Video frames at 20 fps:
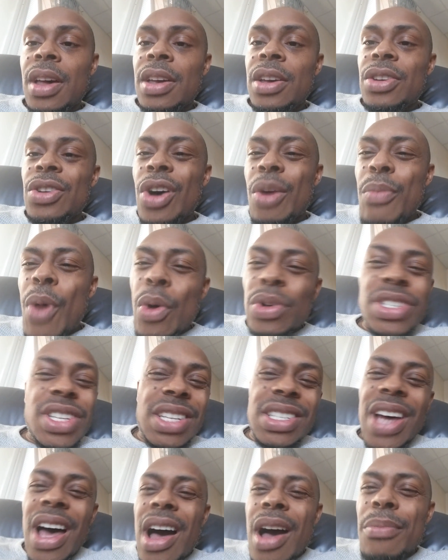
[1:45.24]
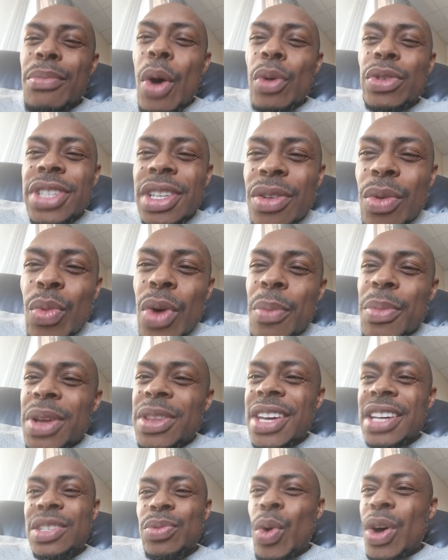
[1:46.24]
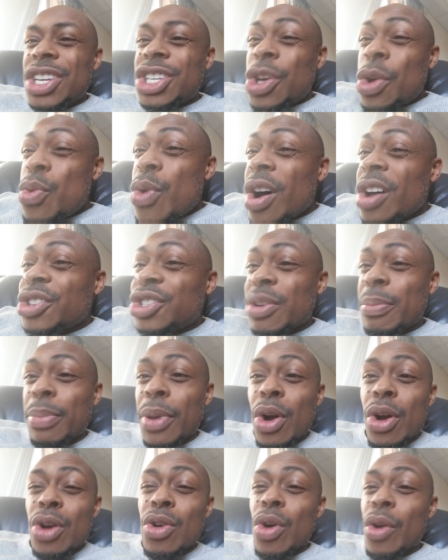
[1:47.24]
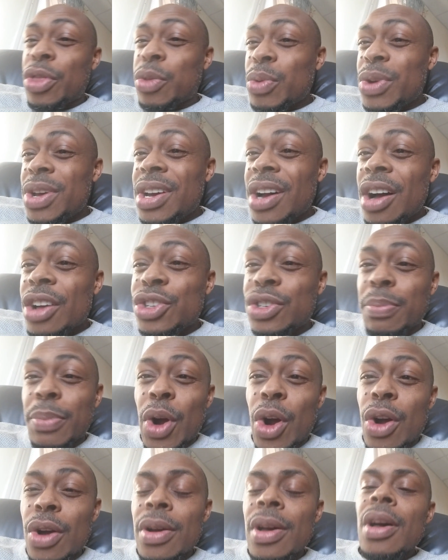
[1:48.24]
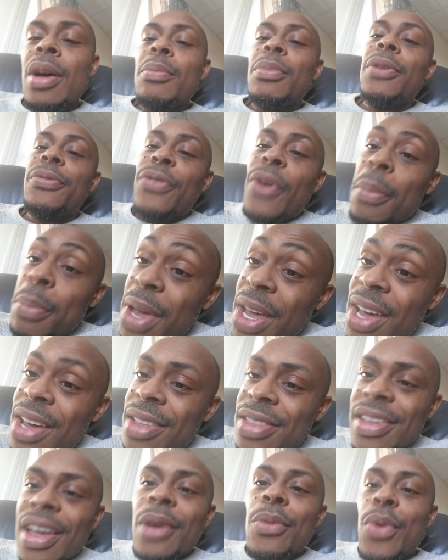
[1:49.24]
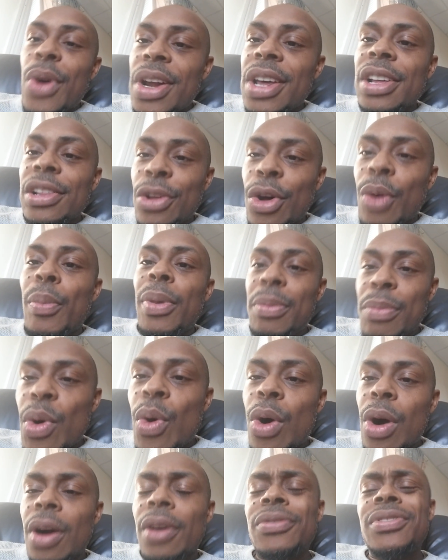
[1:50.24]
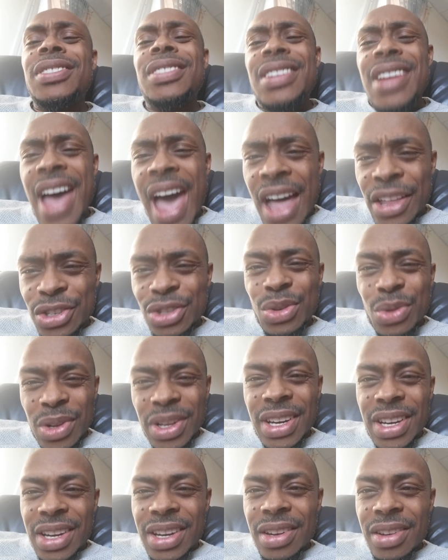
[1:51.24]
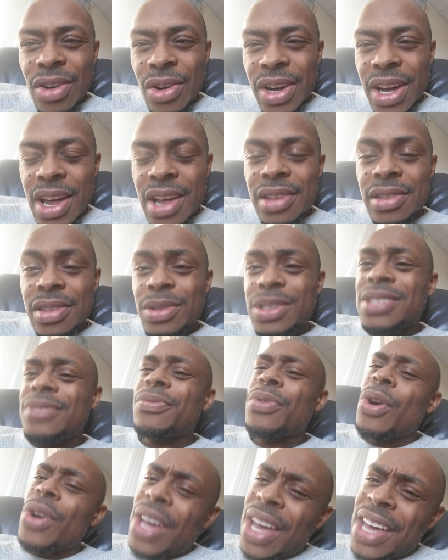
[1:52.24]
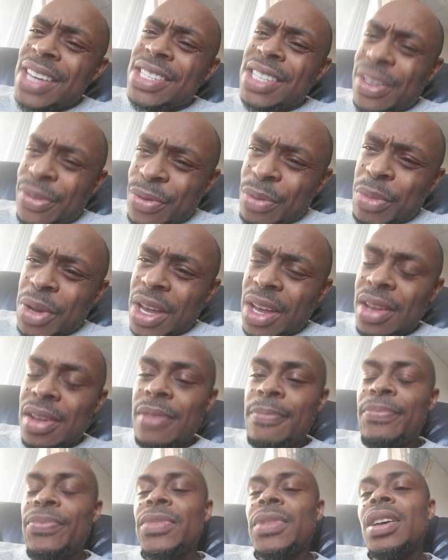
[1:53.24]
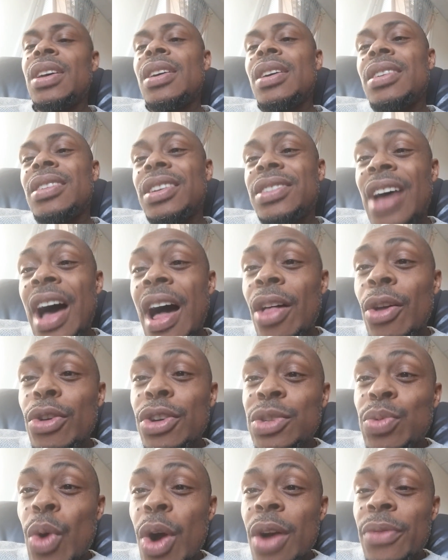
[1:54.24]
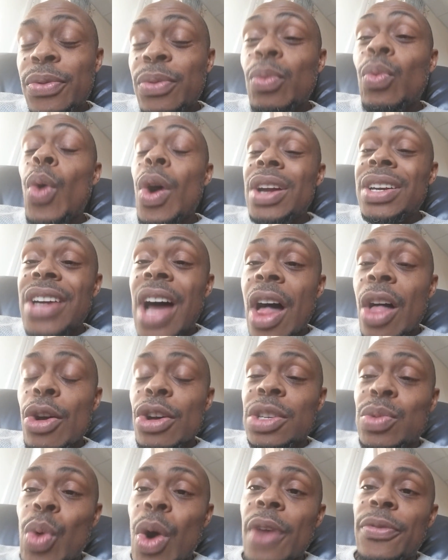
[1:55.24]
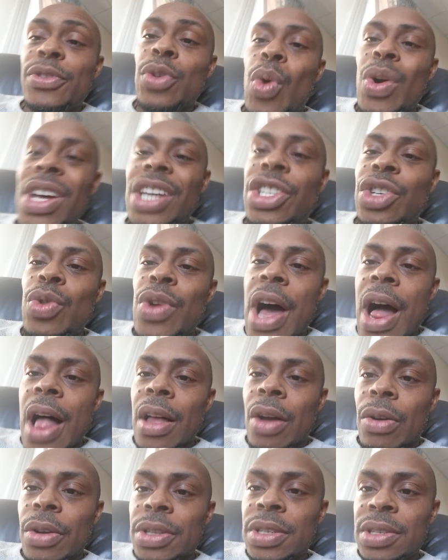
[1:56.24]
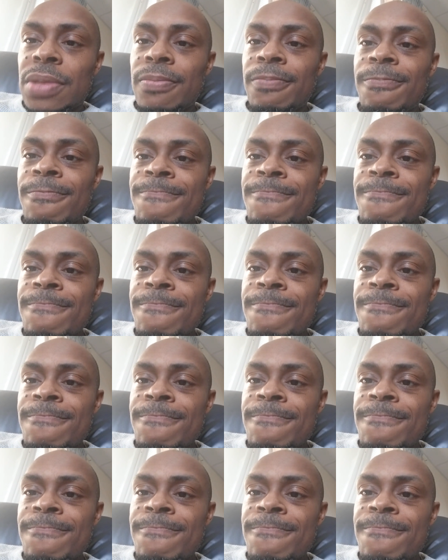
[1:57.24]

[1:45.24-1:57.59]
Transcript: You know, most of the time, most of the women just want 200 burr or 300 burr, but from me, they want it a little bit more, naturally, okay? This is very easy for me. $1 is worth $22.